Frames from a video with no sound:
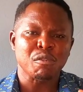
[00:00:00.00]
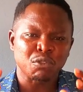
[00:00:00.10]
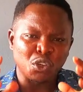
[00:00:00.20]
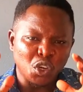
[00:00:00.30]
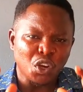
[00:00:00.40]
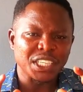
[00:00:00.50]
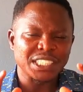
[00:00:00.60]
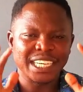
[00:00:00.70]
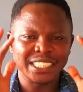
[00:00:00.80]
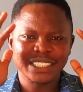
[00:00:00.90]
of
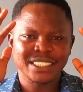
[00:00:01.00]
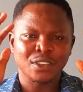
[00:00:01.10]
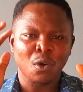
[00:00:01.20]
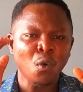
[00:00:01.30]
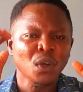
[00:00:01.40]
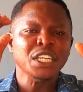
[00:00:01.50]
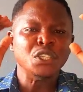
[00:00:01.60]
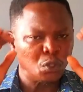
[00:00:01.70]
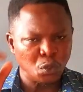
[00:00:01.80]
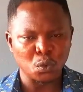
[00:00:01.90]
knowledge that
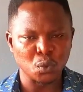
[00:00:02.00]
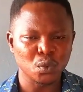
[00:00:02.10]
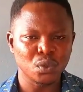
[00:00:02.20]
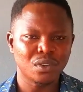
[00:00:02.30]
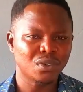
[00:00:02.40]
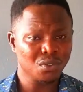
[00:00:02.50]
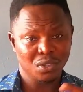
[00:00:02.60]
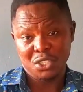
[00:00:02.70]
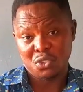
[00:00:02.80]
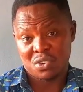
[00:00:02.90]
only you, not
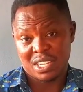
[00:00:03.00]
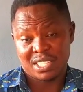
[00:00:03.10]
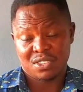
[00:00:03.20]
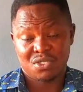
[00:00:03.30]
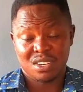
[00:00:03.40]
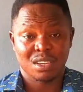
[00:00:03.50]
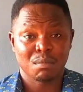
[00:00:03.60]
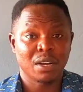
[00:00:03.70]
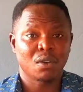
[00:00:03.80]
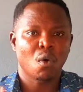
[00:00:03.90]
only you necessarily,
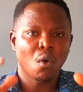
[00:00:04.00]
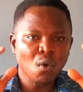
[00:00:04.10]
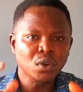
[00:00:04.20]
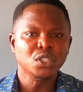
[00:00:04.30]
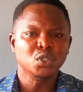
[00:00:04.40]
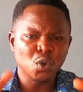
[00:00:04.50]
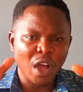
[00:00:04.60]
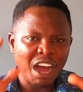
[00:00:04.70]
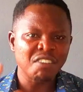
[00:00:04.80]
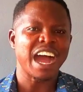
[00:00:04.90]
but only you
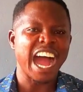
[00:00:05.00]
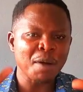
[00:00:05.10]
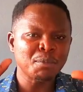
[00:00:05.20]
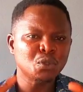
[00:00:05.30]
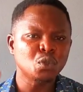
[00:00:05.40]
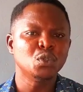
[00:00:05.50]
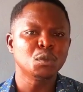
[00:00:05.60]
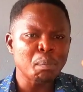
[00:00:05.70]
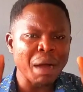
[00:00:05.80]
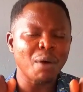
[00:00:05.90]
have absolute
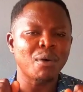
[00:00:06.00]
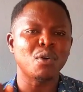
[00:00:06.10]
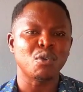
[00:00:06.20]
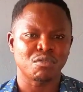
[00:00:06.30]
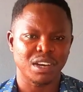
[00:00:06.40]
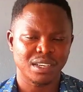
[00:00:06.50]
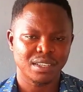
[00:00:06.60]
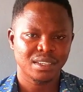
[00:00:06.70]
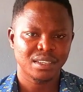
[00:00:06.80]
power over.